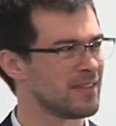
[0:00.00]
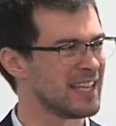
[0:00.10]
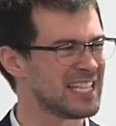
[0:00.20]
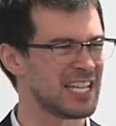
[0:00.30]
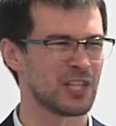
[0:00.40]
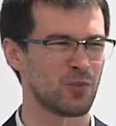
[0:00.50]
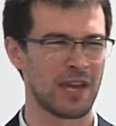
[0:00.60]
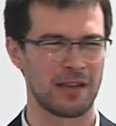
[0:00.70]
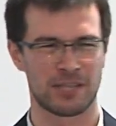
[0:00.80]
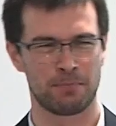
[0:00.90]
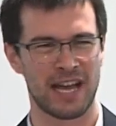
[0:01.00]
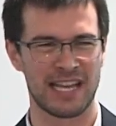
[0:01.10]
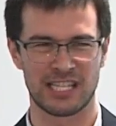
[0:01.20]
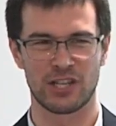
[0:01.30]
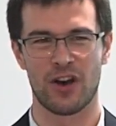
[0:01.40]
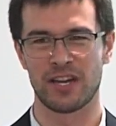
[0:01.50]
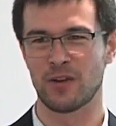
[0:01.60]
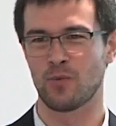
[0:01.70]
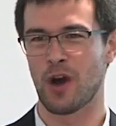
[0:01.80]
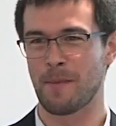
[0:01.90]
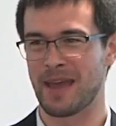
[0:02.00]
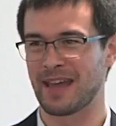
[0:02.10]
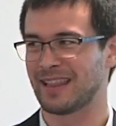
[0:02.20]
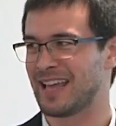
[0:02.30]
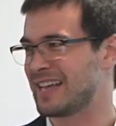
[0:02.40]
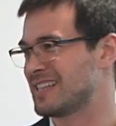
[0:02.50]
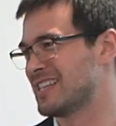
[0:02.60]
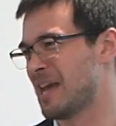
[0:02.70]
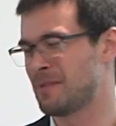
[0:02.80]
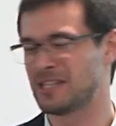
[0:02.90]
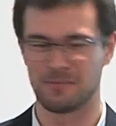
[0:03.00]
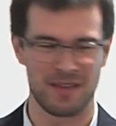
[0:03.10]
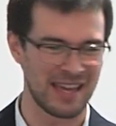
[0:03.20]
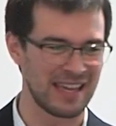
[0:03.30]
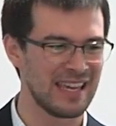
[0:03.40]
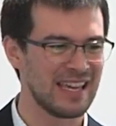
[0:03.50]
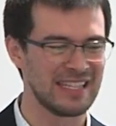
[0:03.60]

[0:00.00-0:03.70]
The incidents where players slide in and wipe out legs, as happened to me,